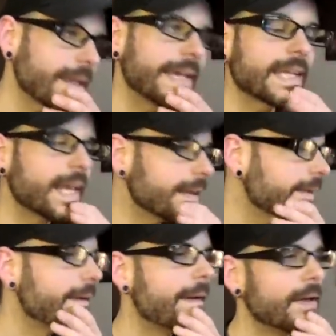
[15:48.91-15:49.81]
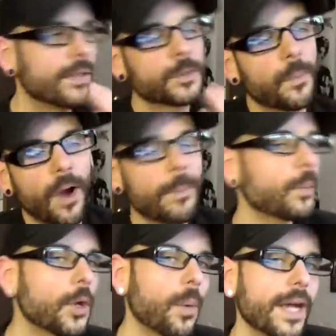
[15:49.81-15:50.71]
And like, there's
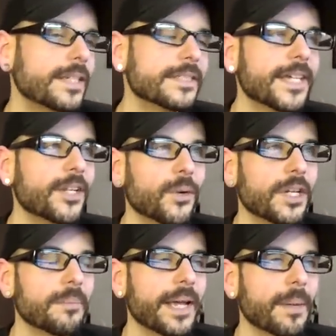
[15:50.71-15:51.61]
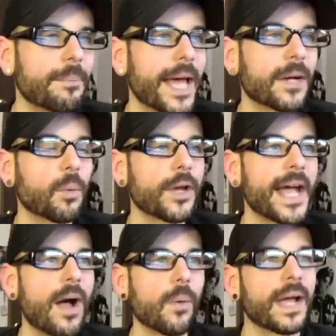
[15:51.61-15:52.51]
probably a way Nintendo could make a Battle
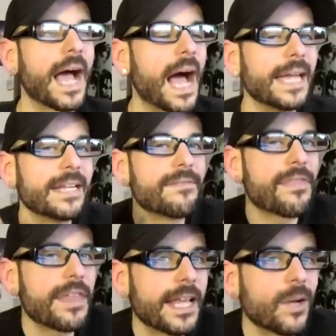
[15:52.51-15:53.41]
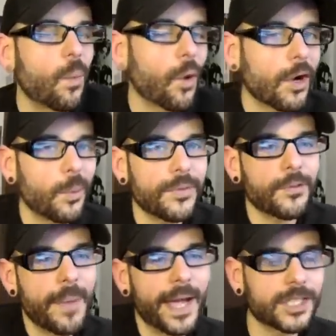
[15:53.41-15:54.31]
Royale kind of thing work with
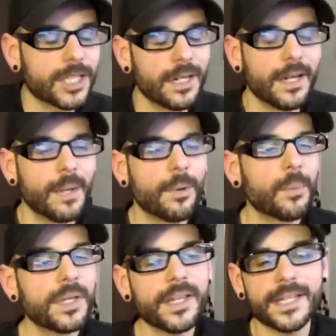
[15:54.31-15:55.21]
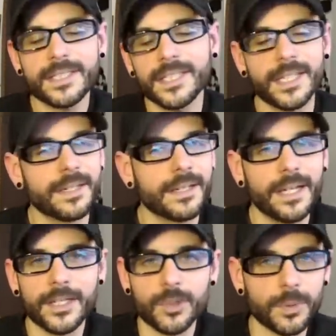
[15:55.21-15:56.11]
Smash. But really, I see it
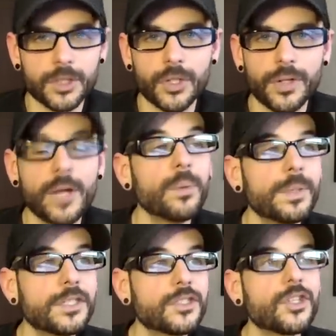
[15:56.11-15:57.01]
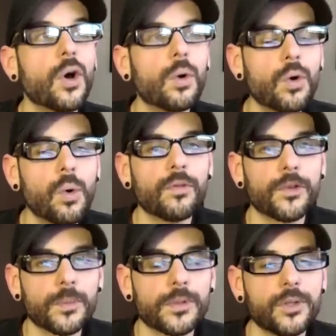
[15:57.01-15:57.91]
in Splatoon. It would be so cool
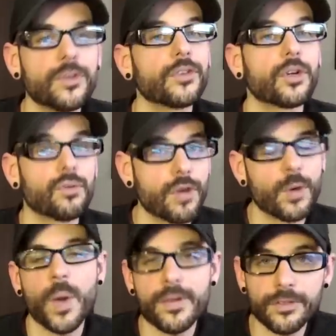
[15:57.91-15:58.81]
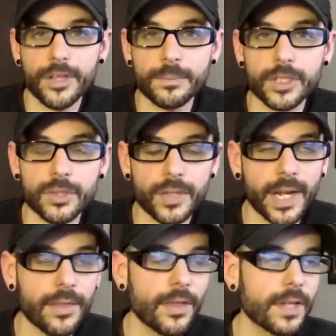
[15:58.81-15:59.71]
for Splatoon. There's a great way for them to do
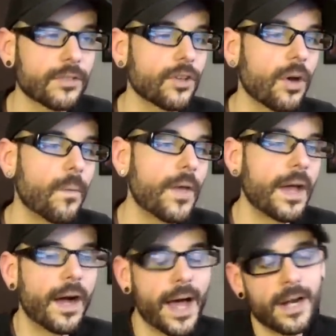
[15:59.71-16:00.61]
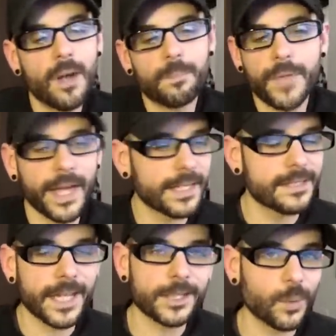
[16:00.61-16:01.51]
that, I think. So, I don't know. I
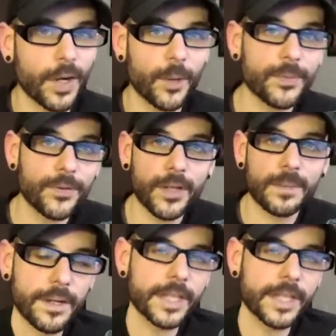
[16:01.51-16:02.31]
guess that's what I hope to see.